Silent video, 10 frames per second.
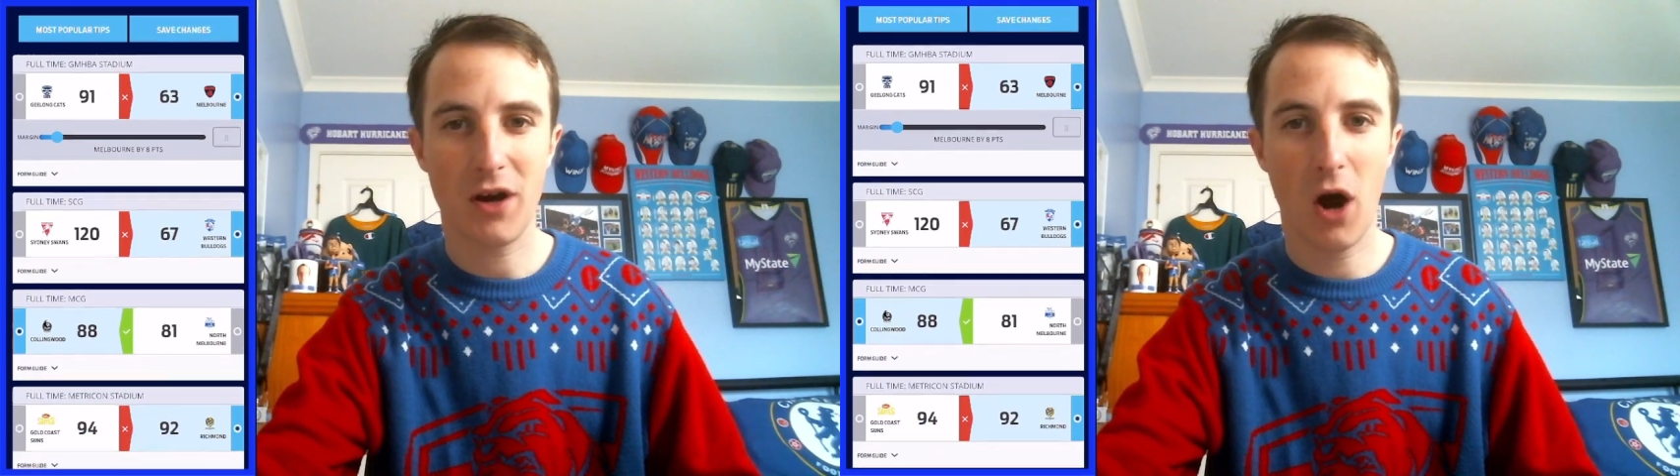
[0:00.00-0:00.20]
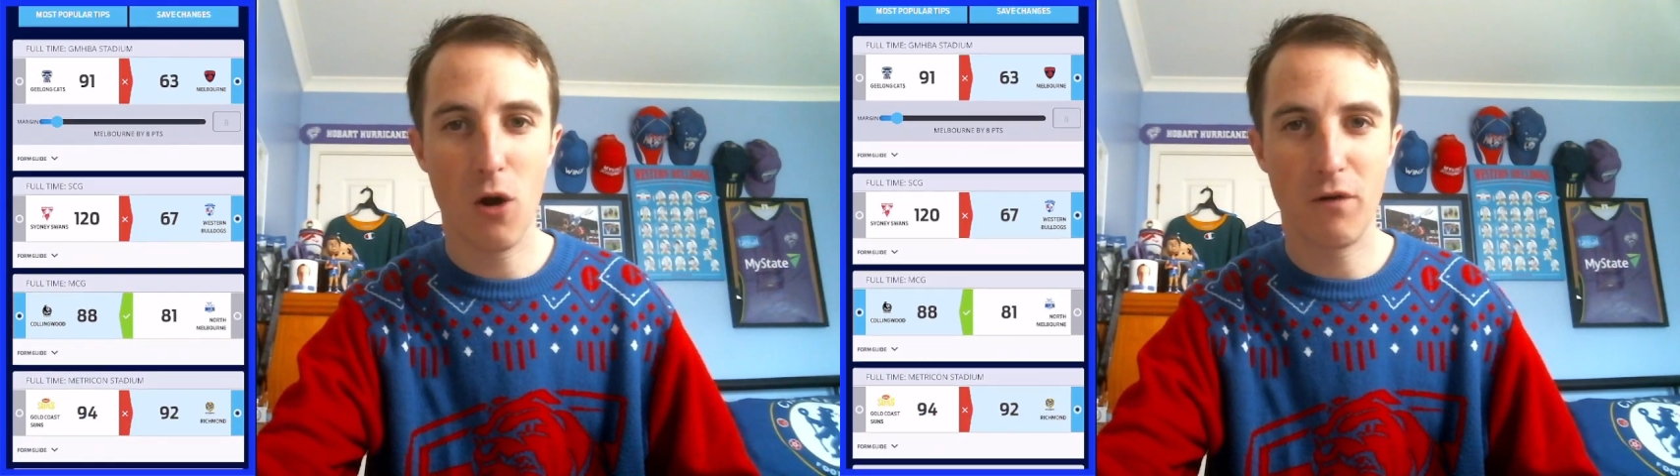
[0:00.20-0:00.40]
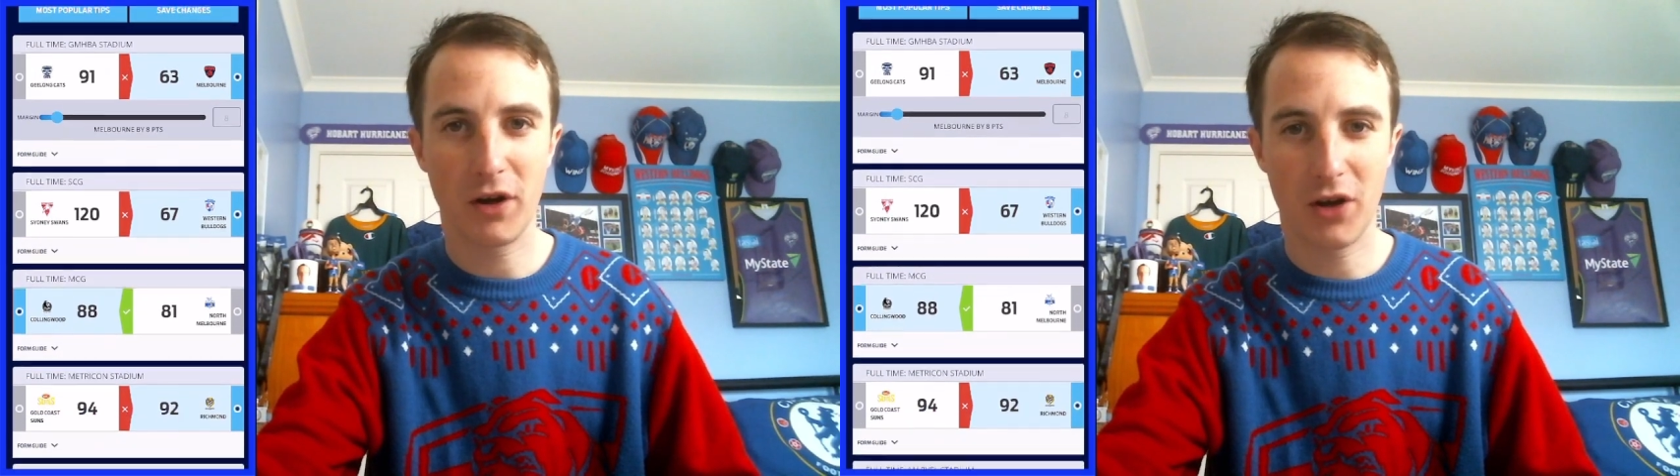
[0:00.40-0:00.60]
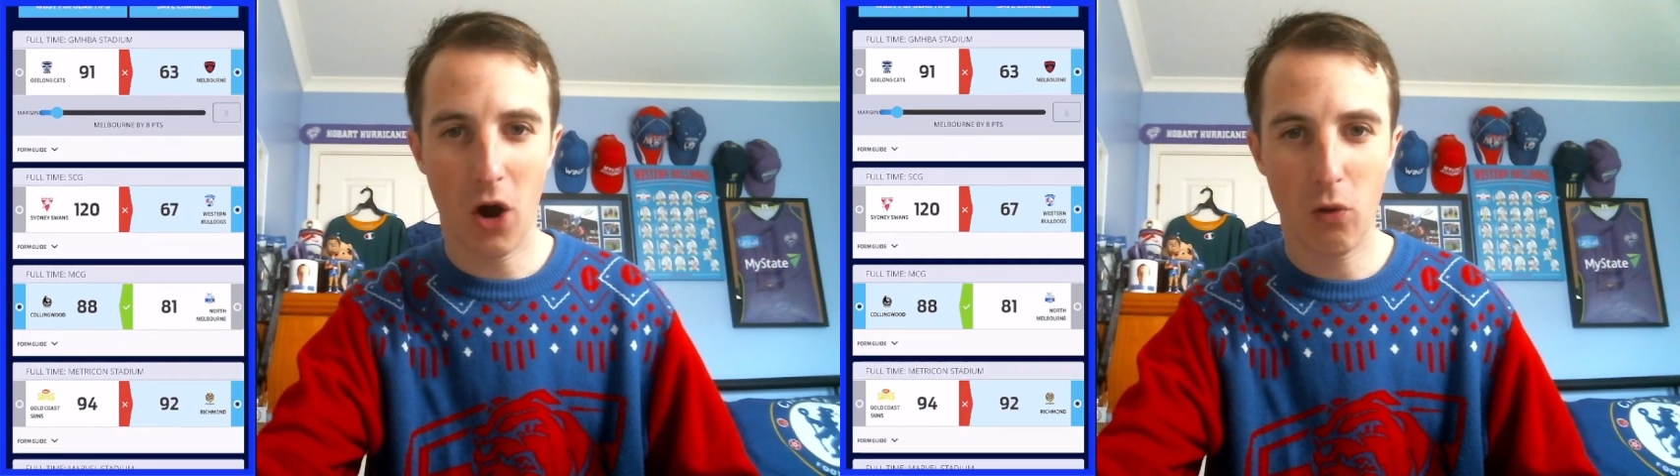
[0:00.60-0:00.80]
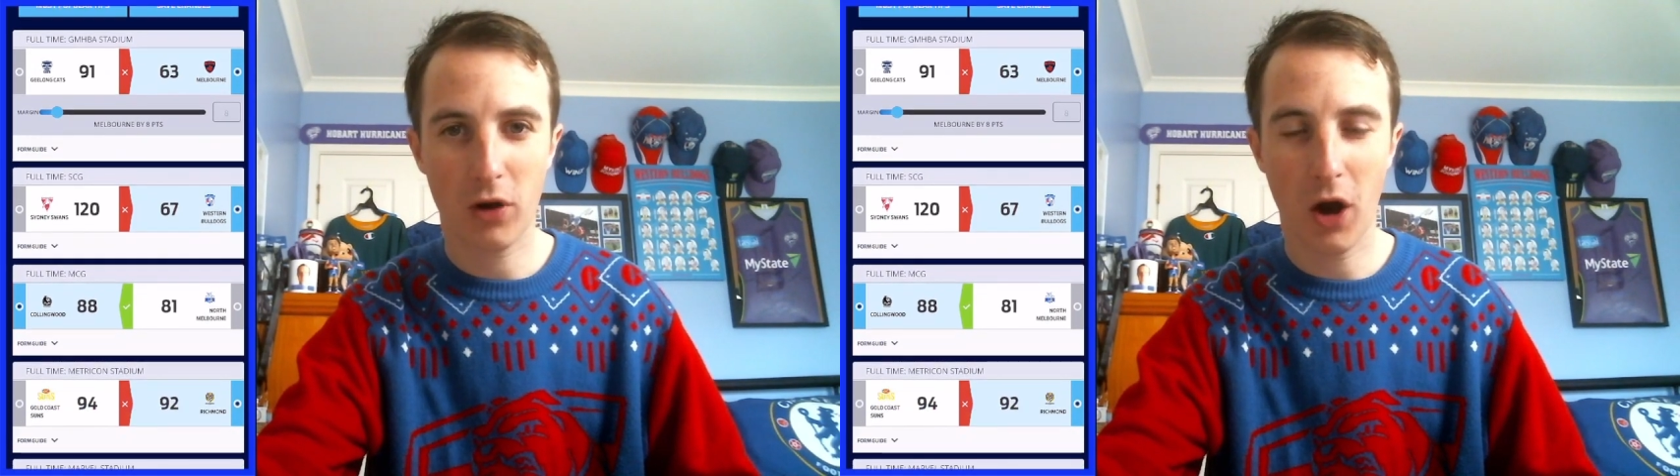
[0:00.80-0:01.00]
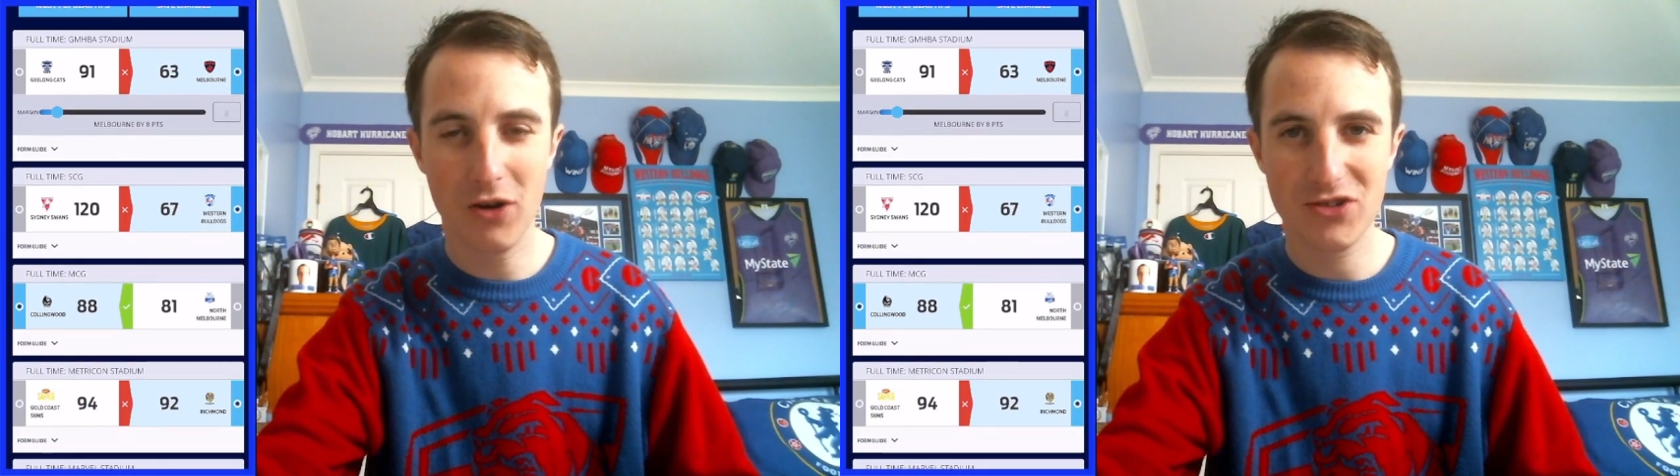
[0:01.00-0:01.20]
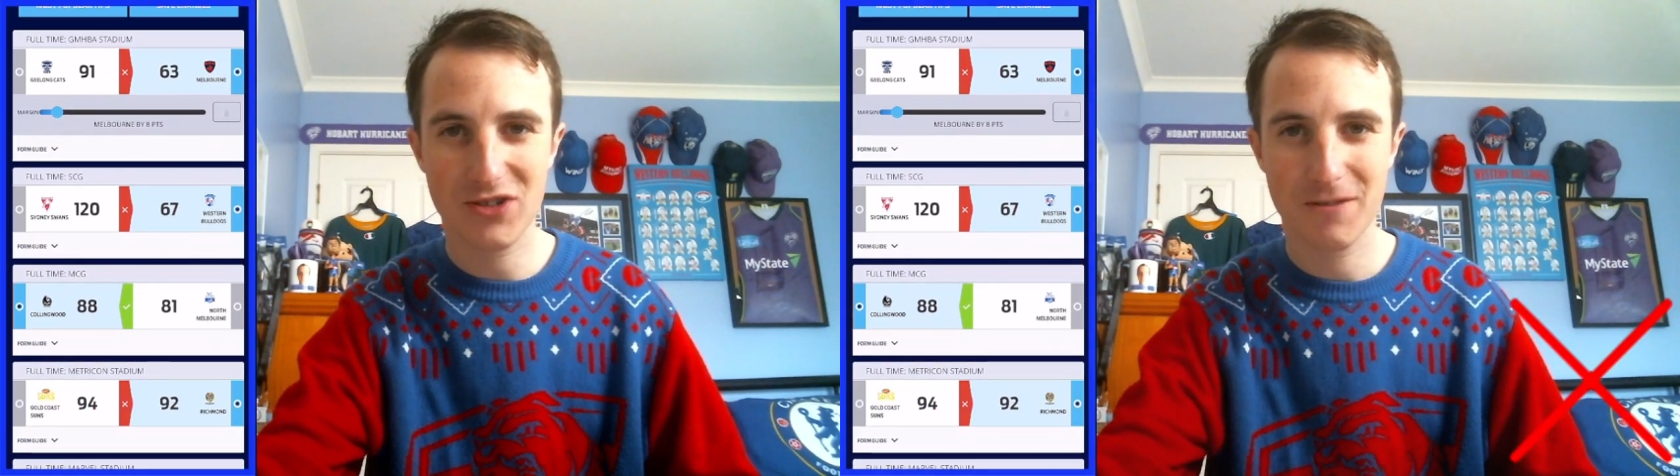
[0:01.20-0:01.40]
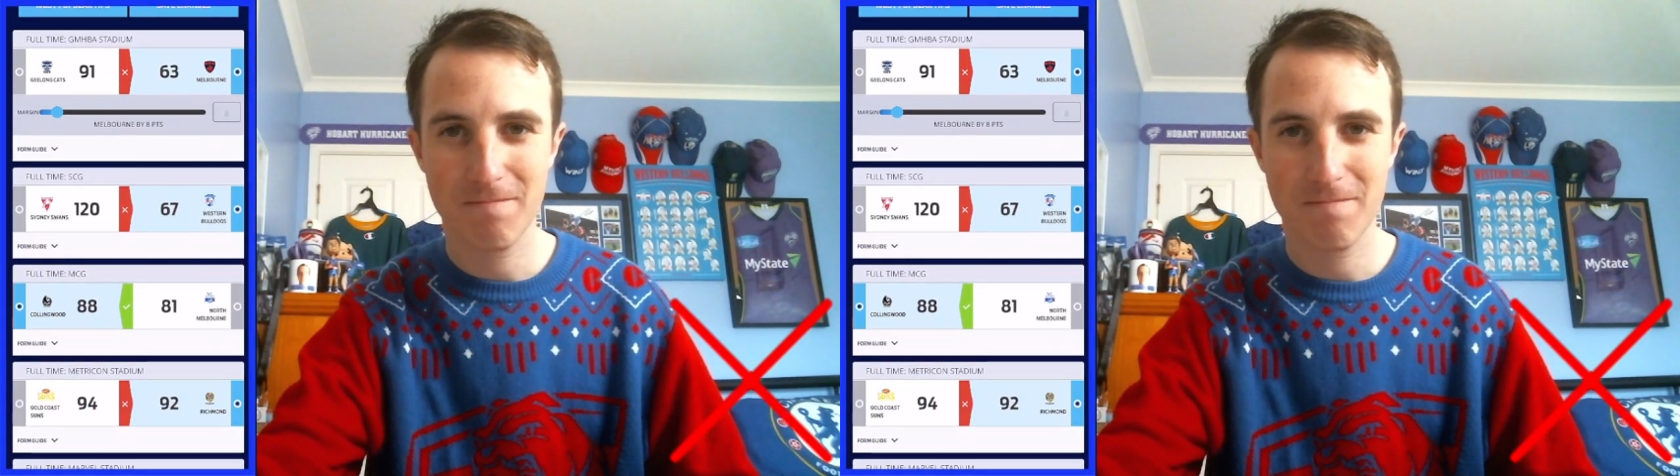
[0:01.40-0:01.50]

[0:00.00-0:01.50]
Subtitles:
over Gold Coast.